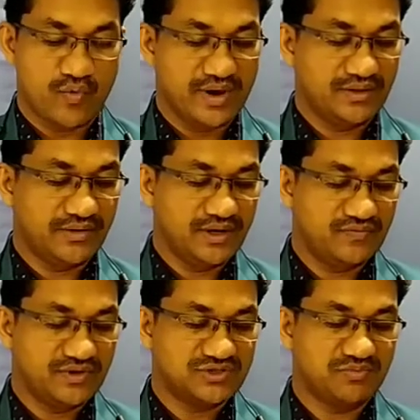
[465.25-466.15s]
whether
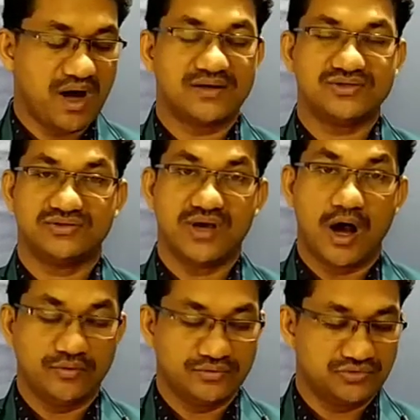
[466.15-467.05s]
it was passed
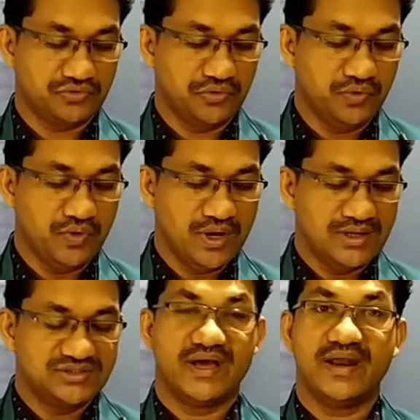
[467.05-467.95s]
down through
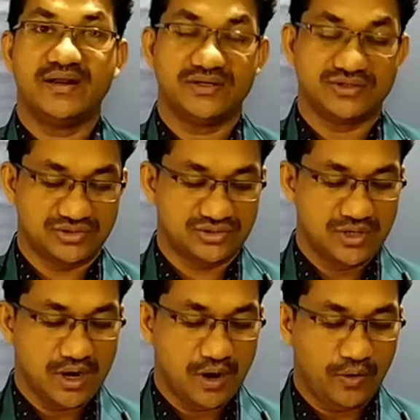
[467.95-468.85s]
genetics
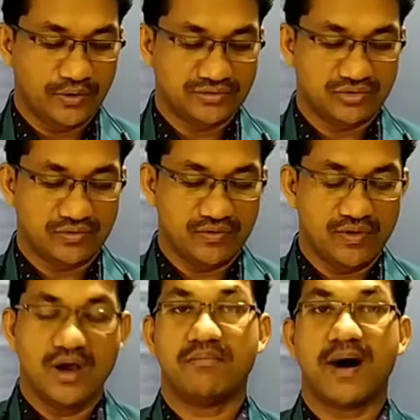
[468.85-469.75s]
or
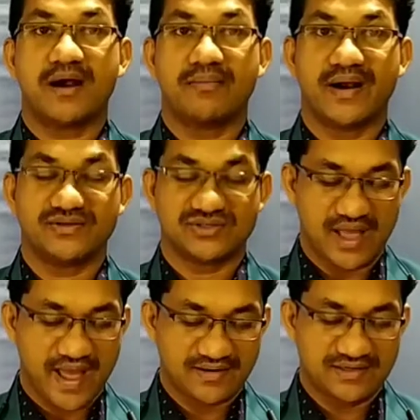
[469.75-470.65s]
through Barbara's
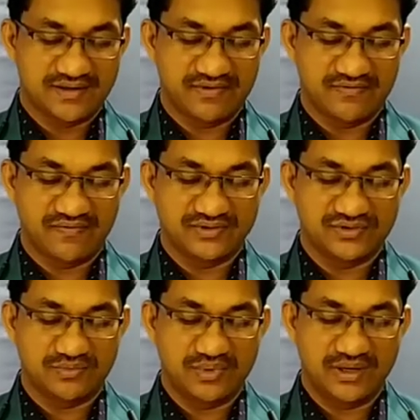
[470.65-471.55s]
active
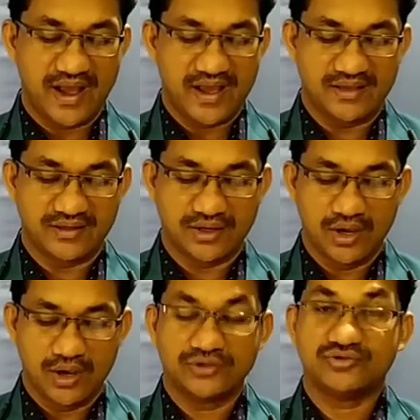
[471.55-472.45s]
effort to be like
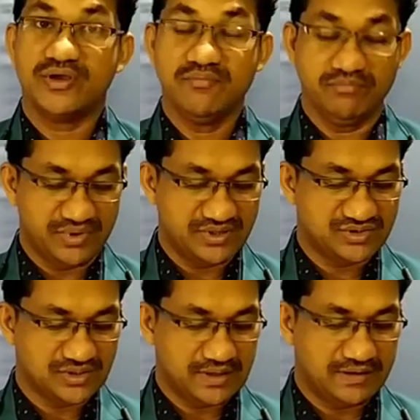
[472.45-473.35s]
or to
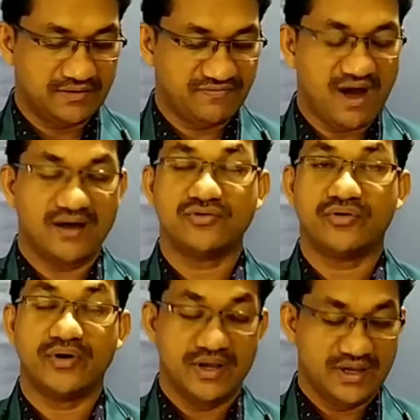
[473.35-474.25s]
impress her
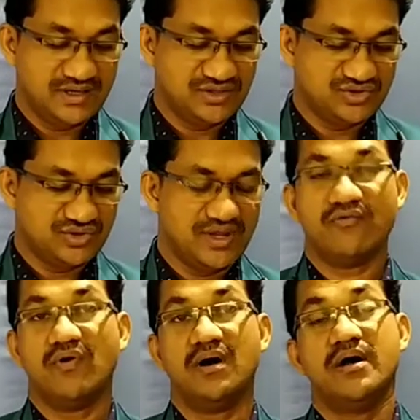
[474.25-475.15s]
father, is
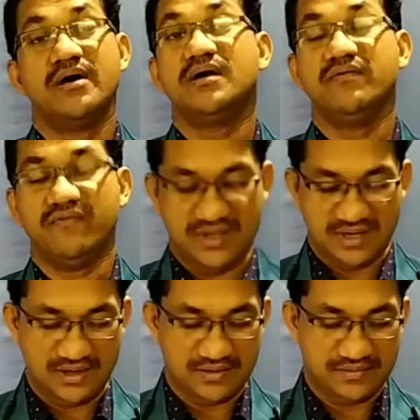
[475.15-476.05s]
never
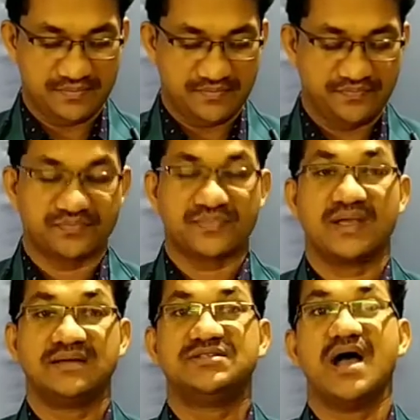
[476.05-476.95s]
revealed.
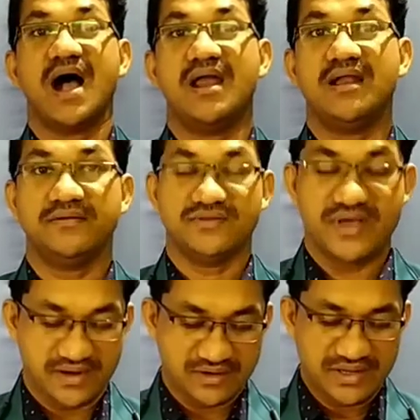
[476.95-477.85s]
Talent
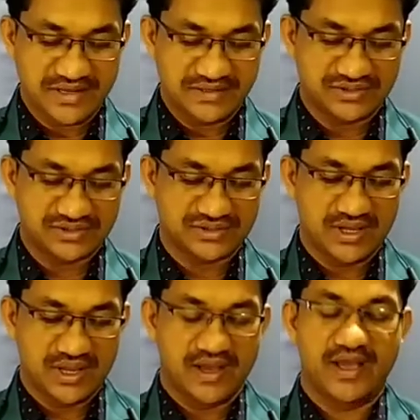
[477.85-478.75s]
then
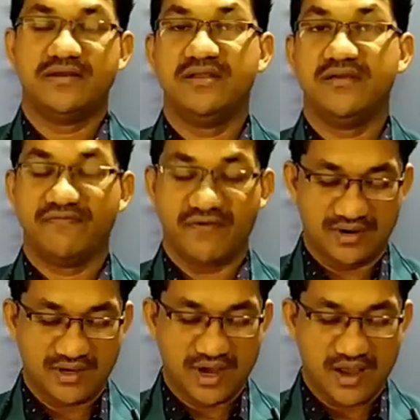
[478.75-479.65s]
is a different